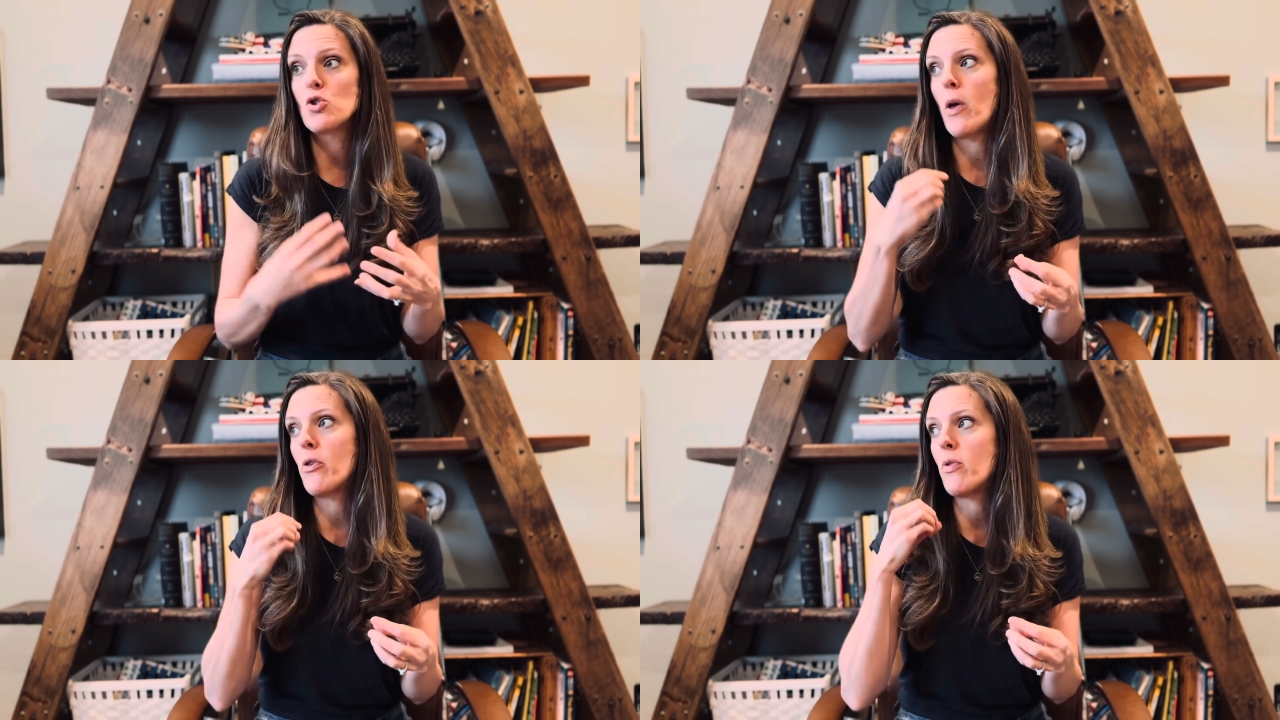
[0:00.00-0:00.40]

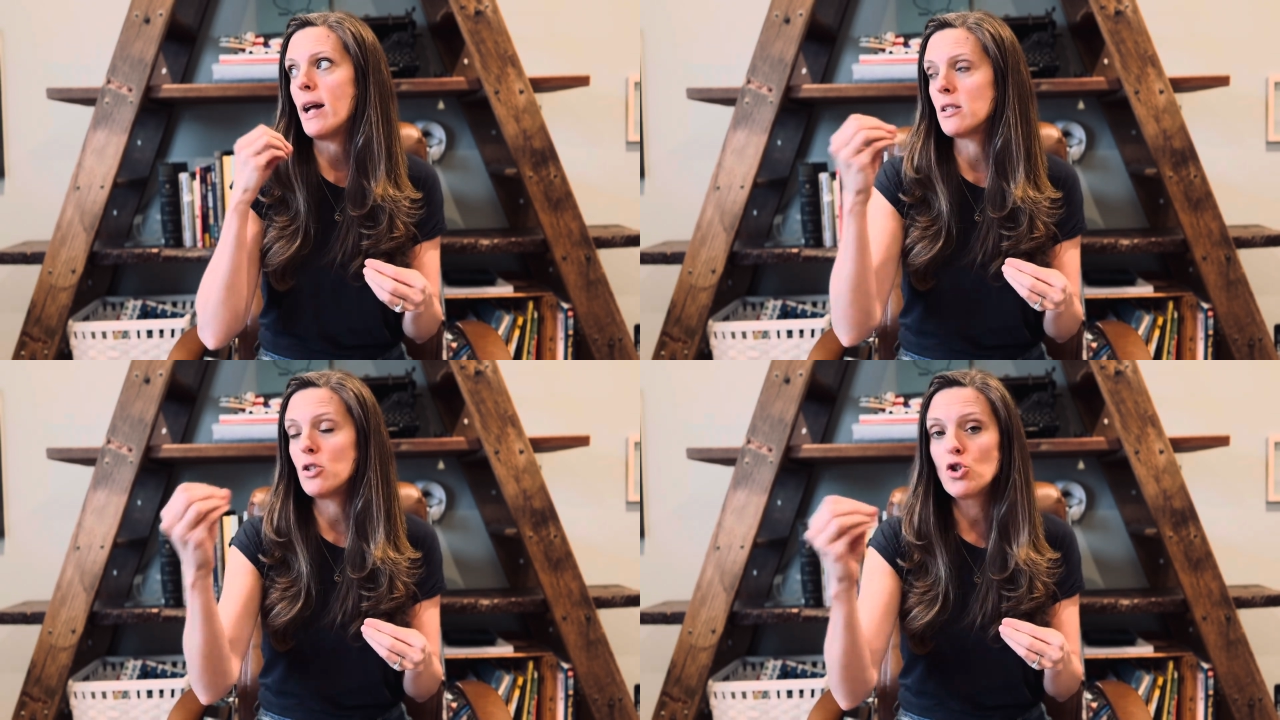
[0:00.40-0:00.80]
whether
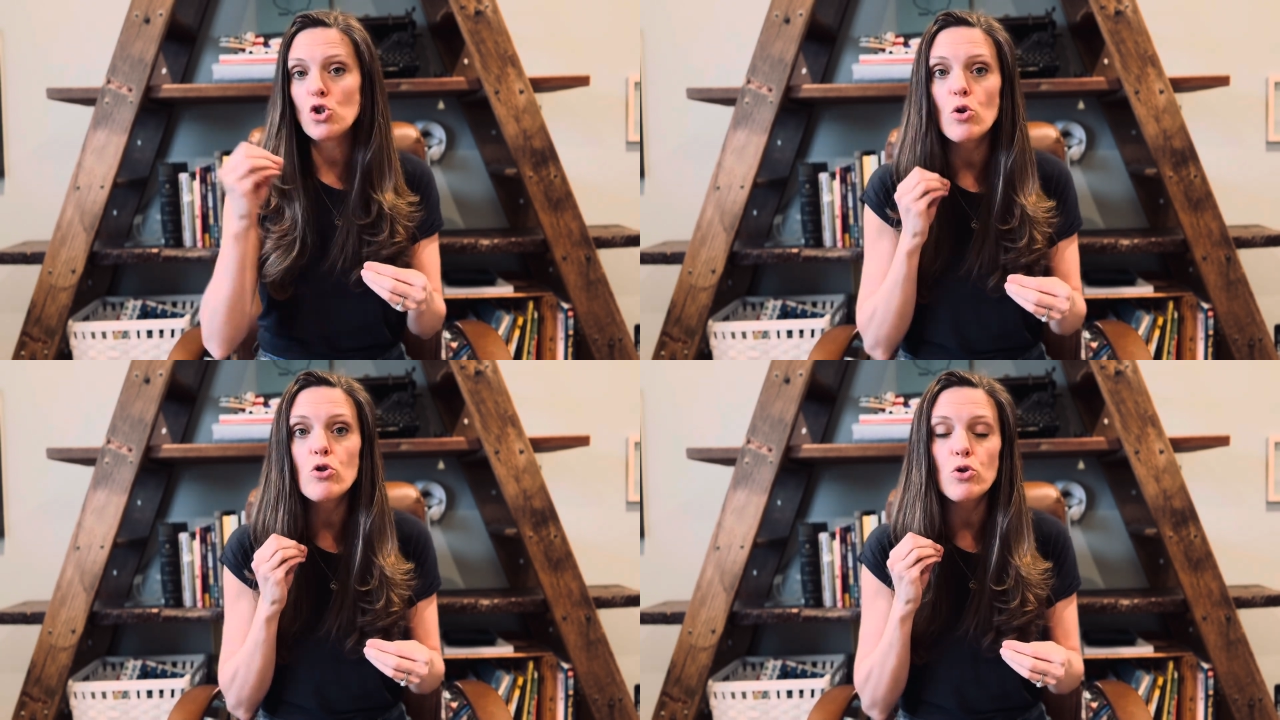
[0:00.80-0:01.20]
that's in
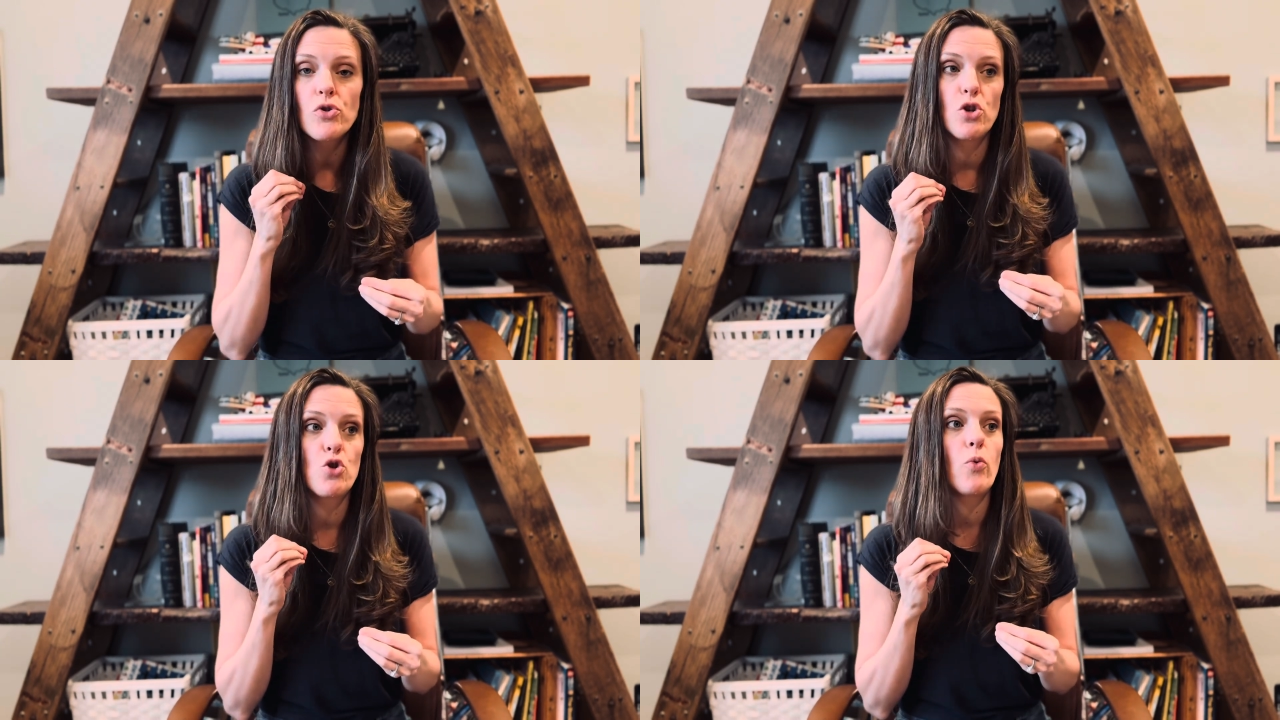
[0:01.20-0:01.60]
social
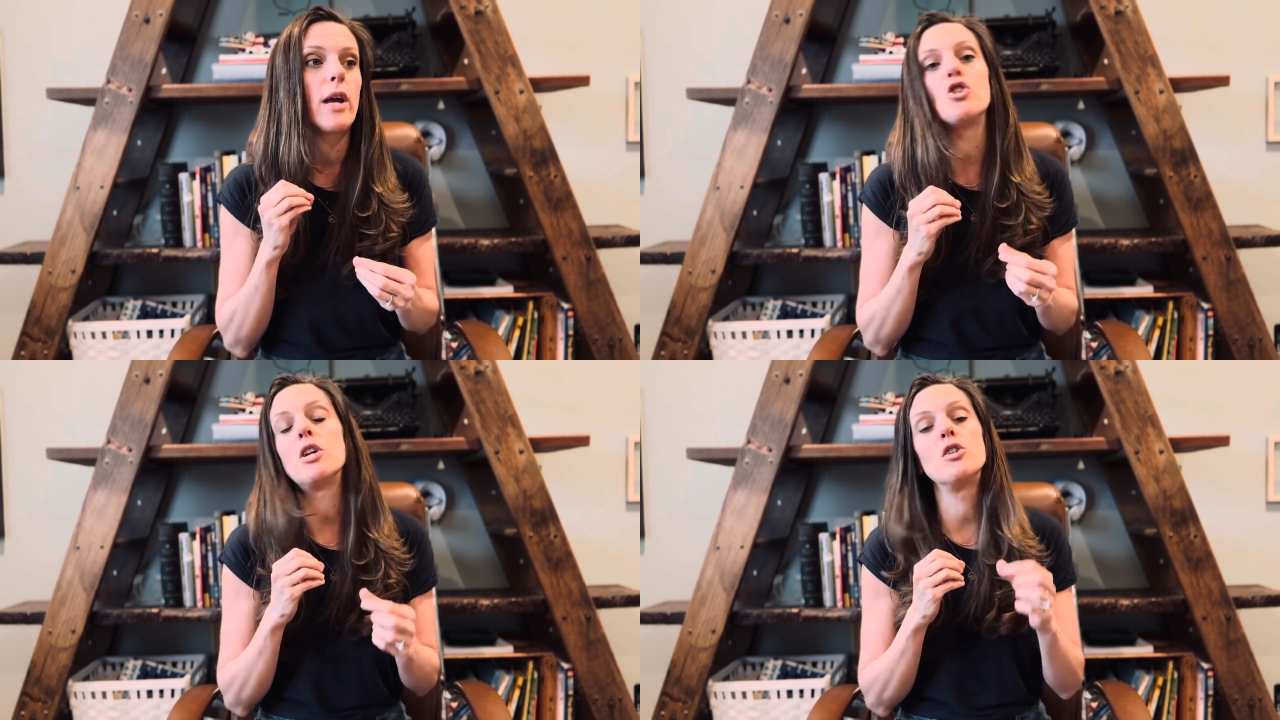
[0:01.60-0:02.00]

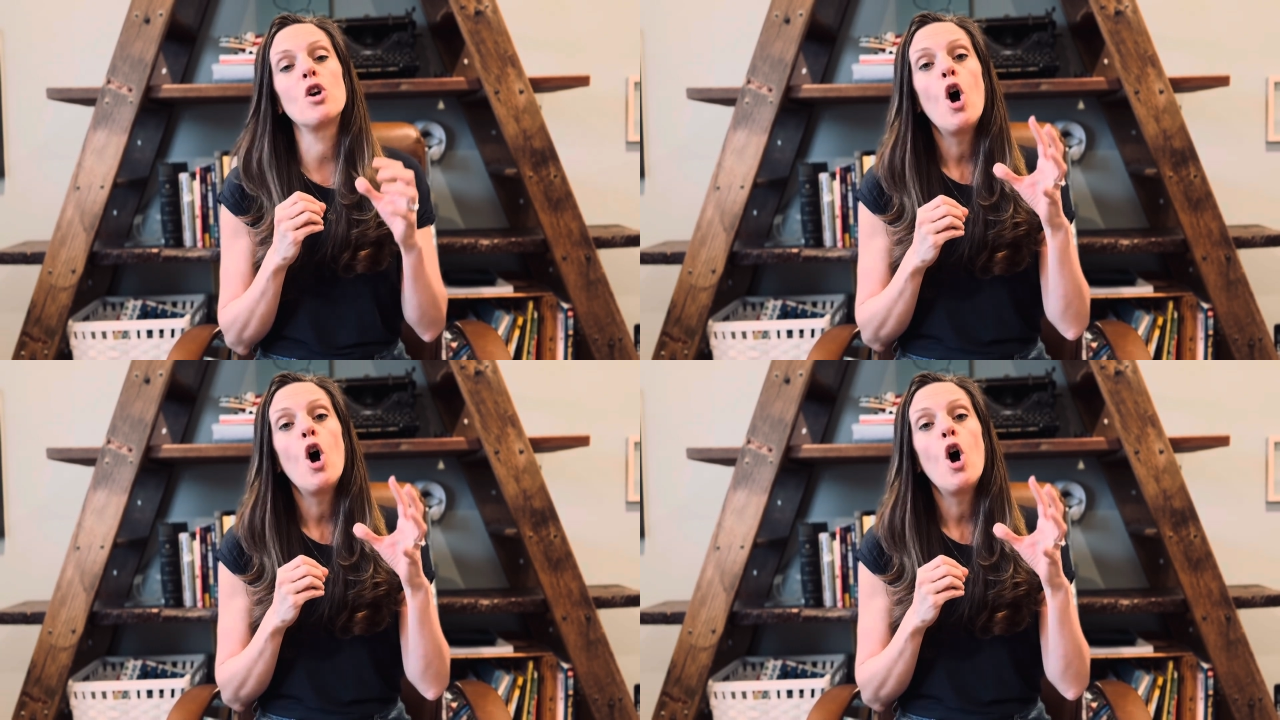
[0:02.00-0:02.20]
situations